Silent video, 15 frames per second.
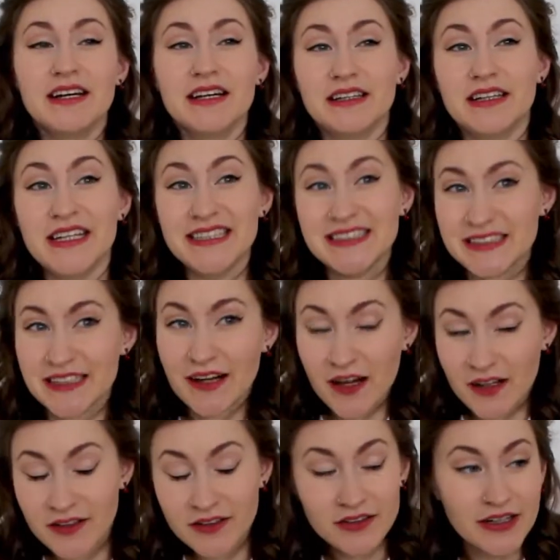At least in
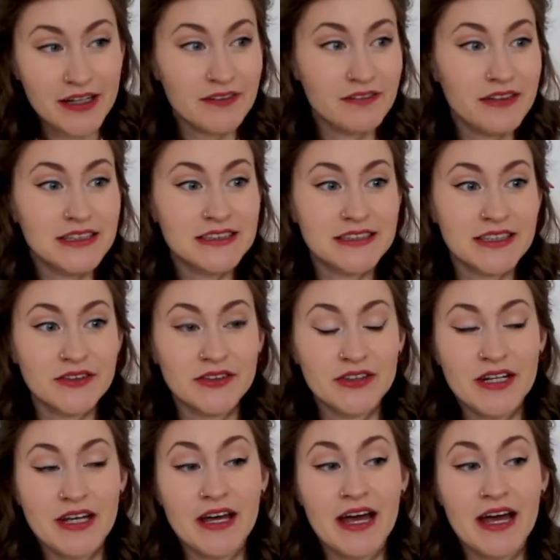Hungary, I think so.